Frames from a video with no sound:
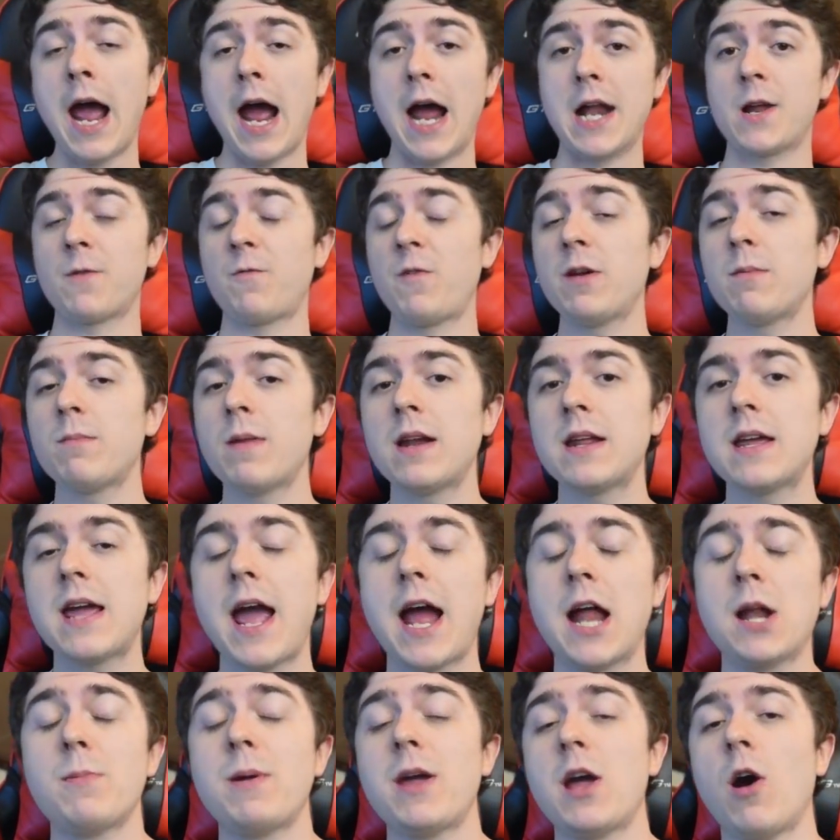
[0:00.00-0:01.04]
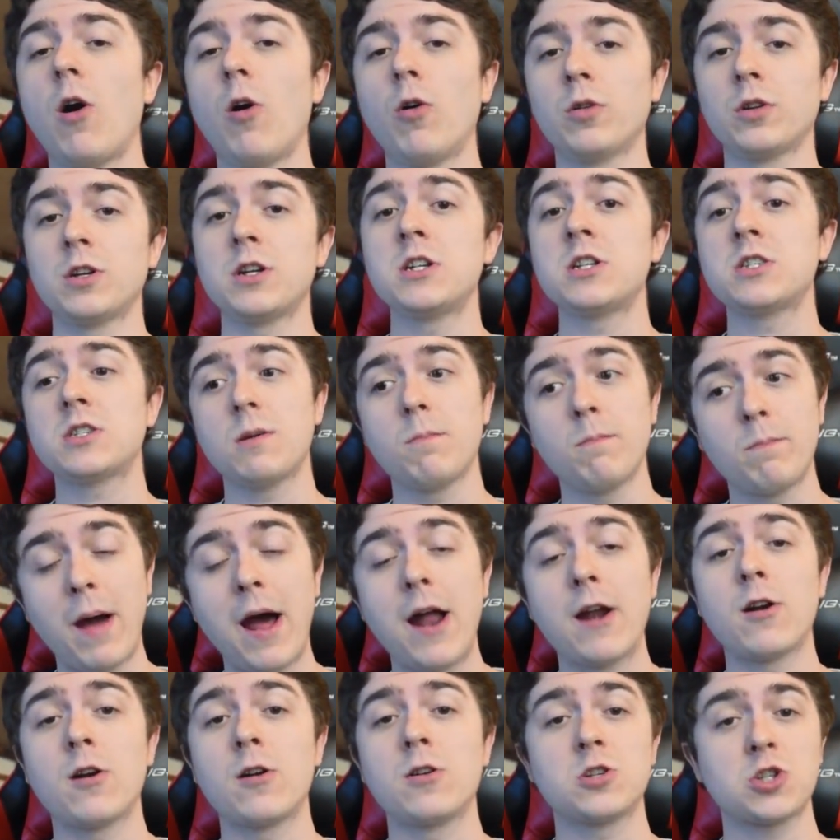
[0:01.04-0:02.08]
And I think many anime onlys
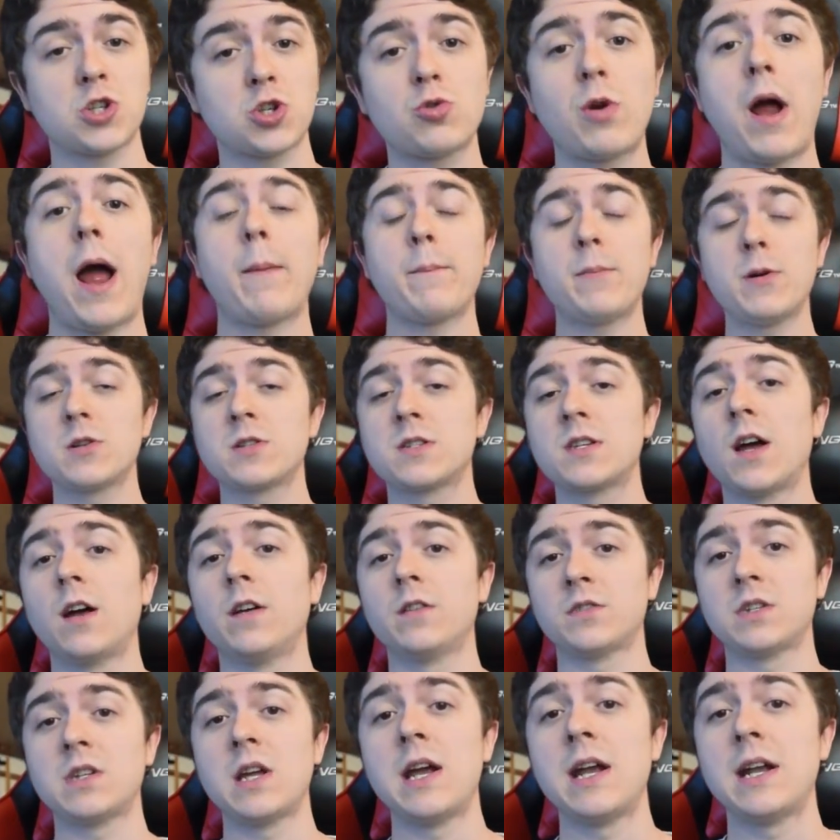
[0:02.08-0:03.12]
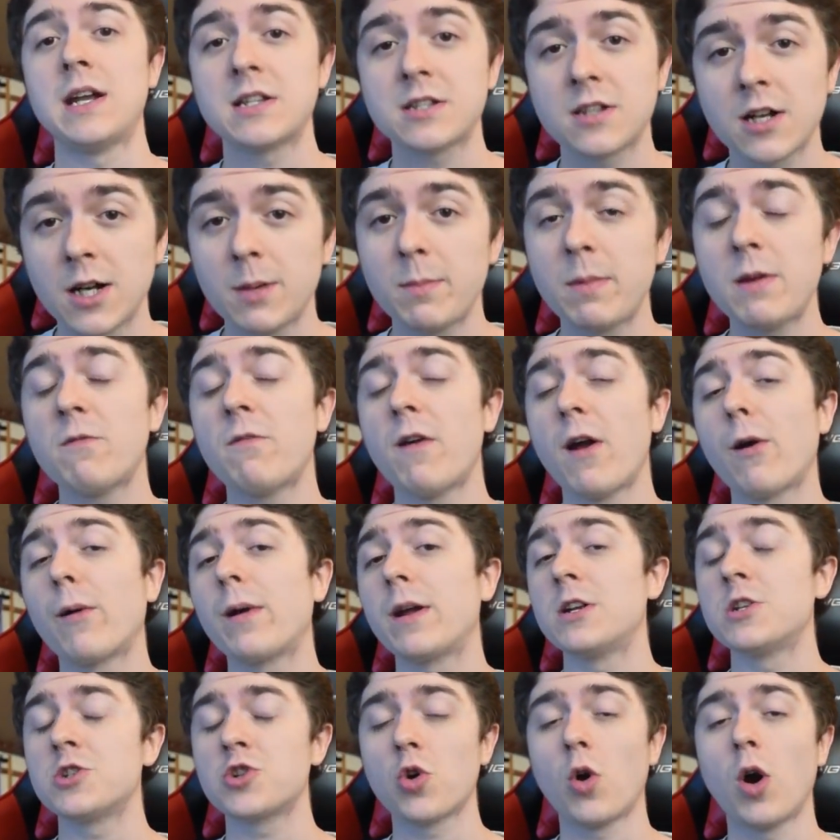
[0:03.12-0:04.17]
better strap yourselves in. It's going to be
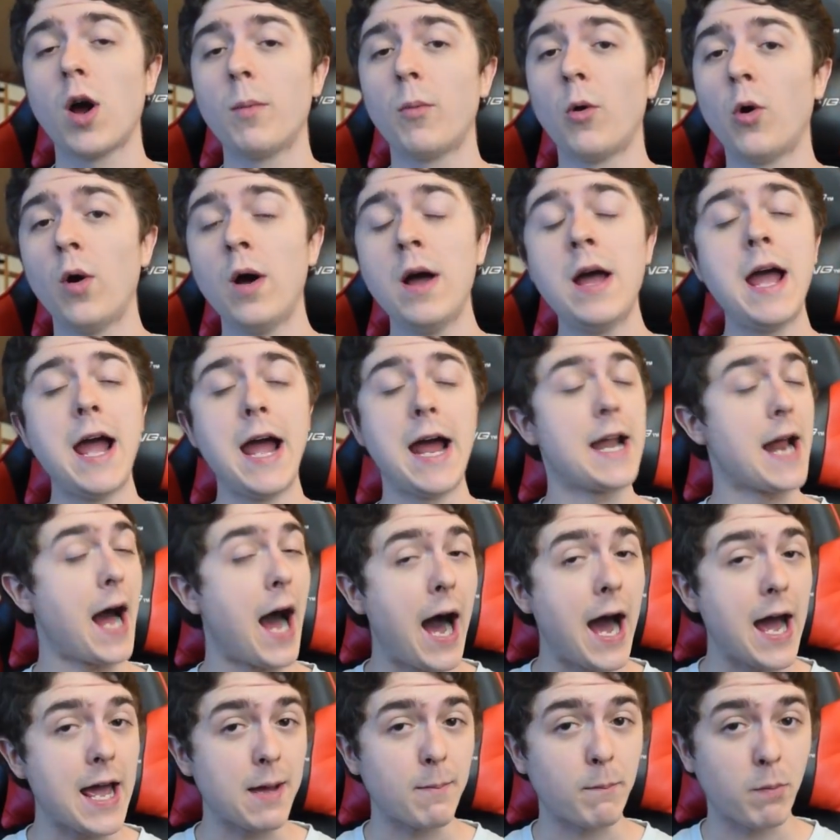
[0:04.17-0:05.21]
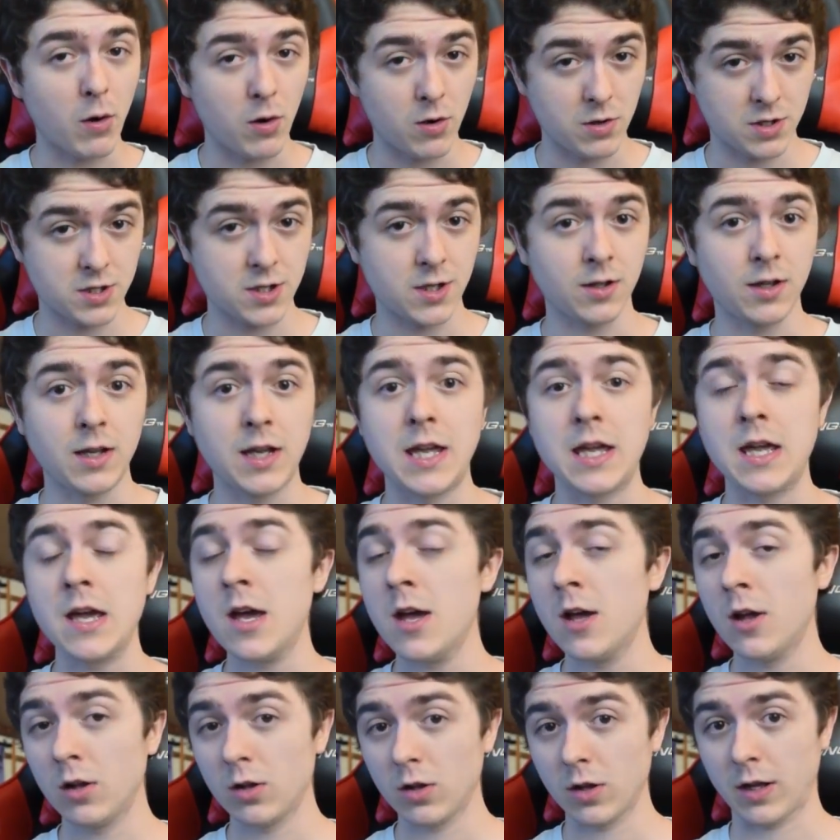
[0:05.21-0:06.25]
very enjoyable, and I am personally
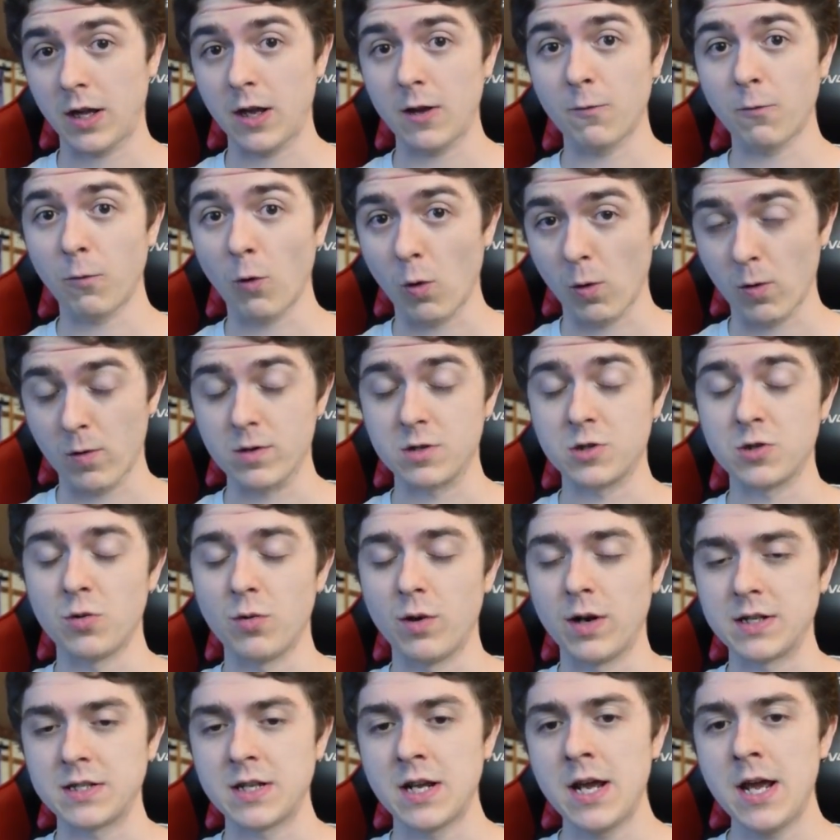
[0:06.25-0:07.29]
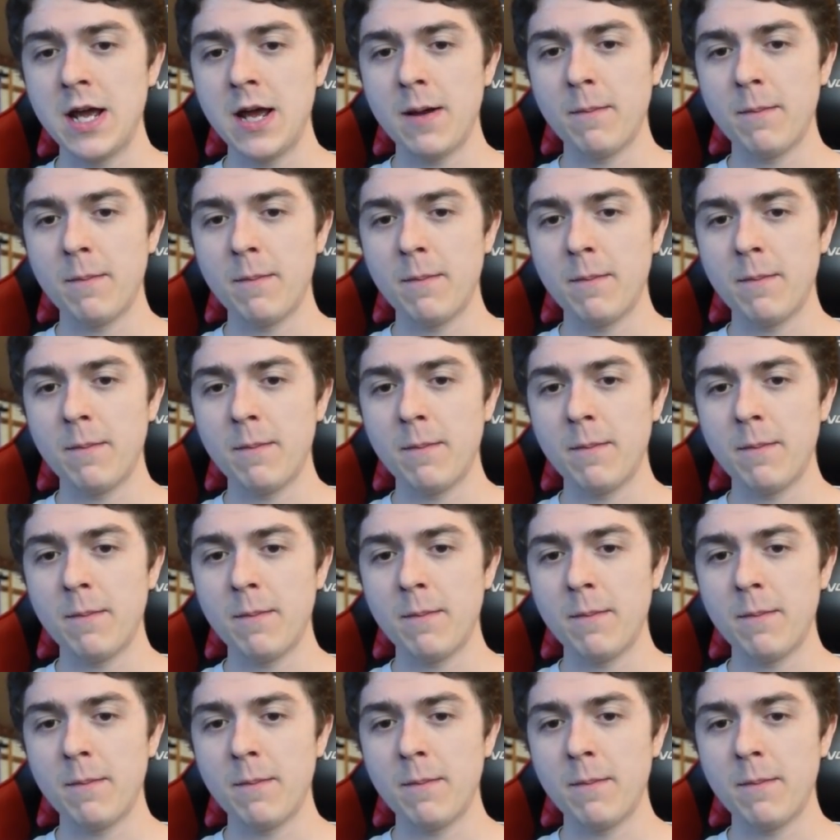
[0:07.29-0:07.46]
looking forward to it.